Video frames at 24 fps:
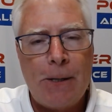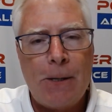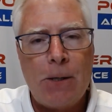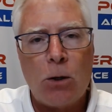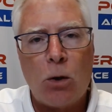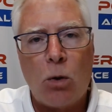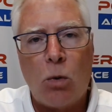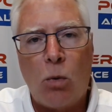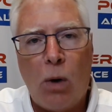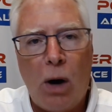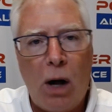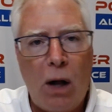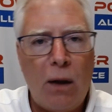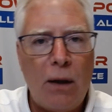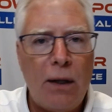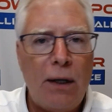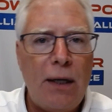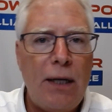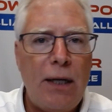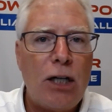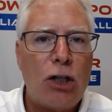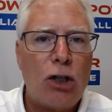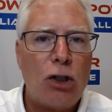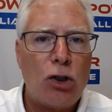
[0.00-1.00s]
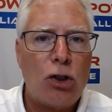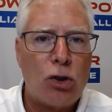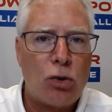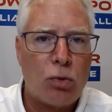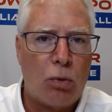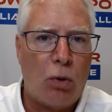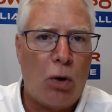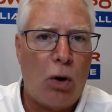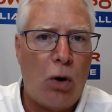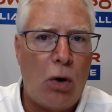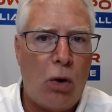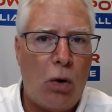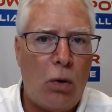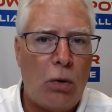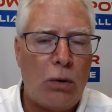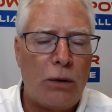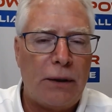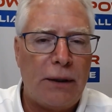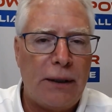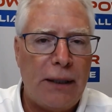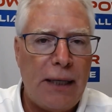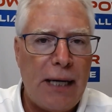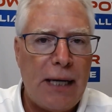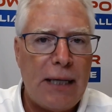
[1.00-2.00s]
quality control
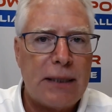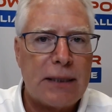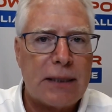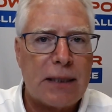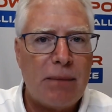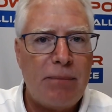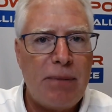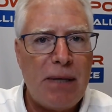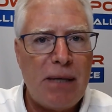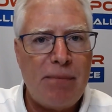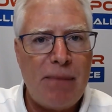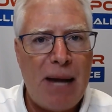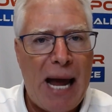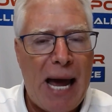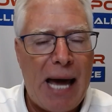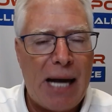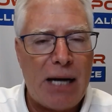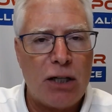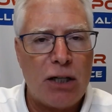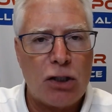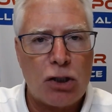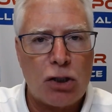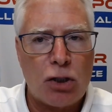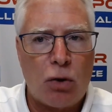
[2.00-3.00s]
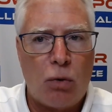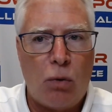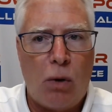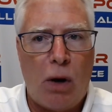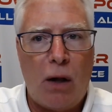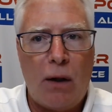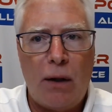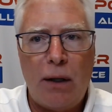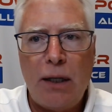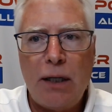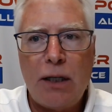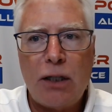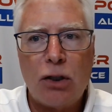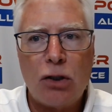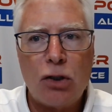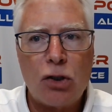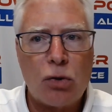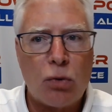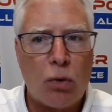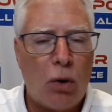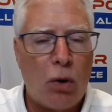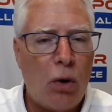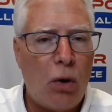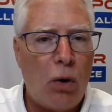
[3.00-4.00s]
needs to be managed. Quality
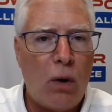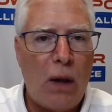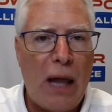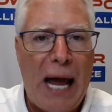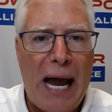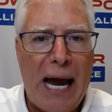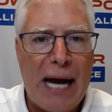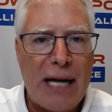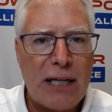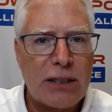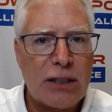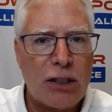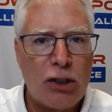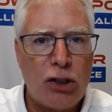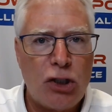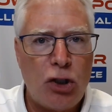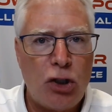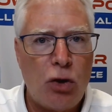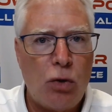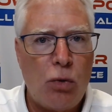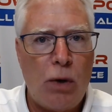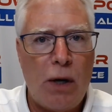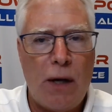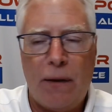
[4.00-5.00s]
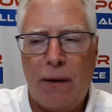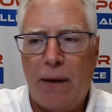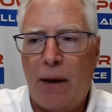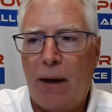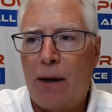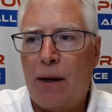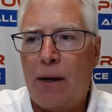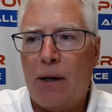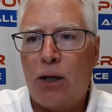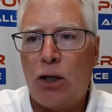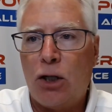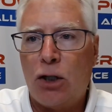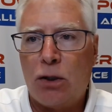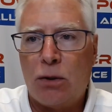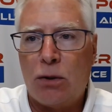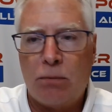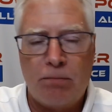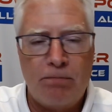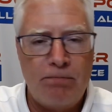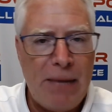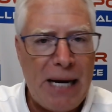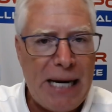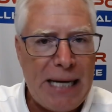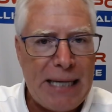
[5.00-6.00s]
control has to do with
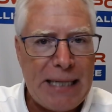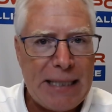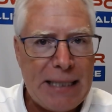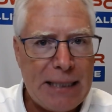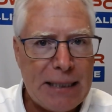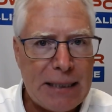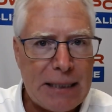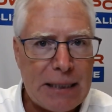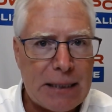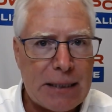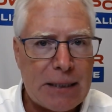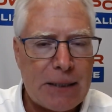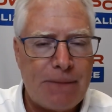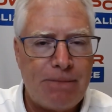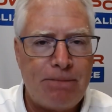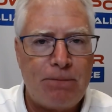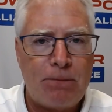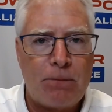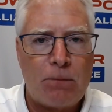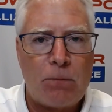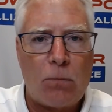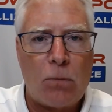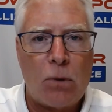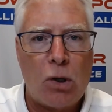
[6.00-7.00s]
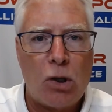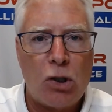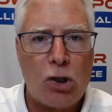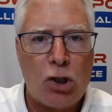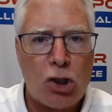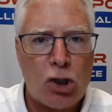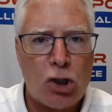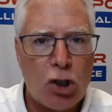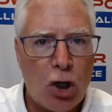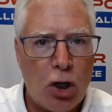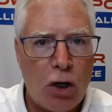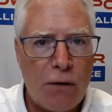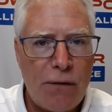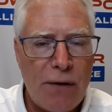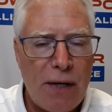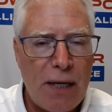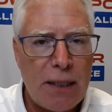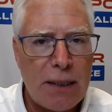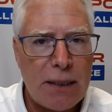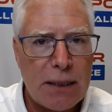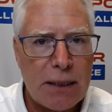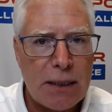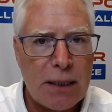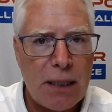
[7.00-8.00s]
maintenance,
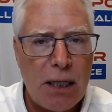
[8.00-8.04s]
service,